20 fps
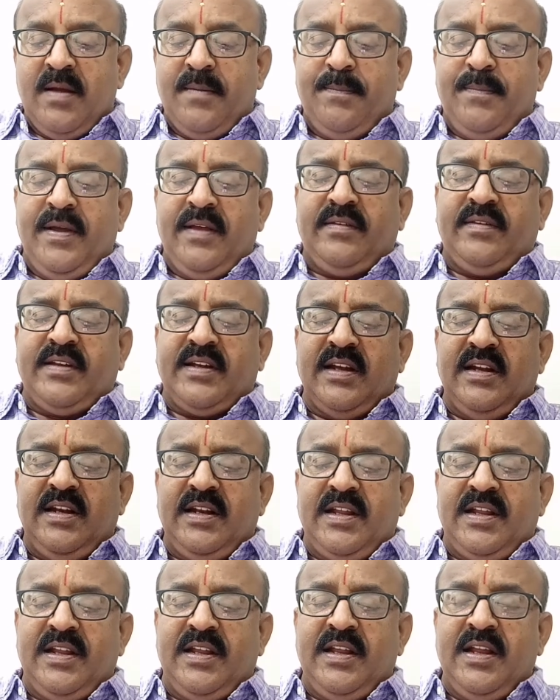
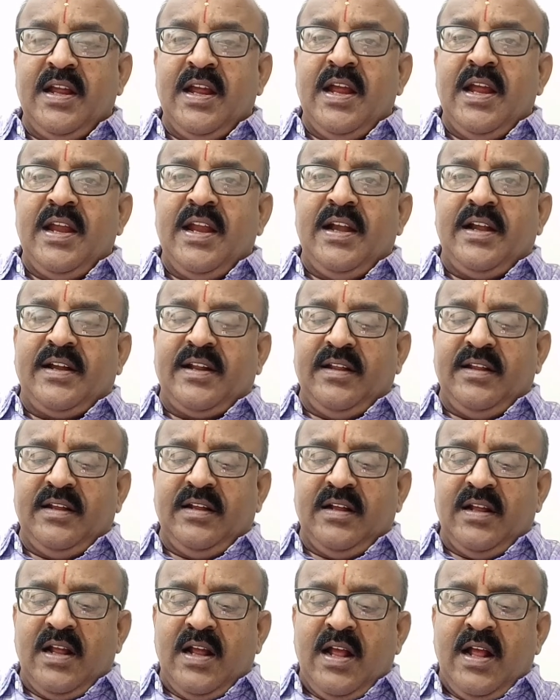Basically, it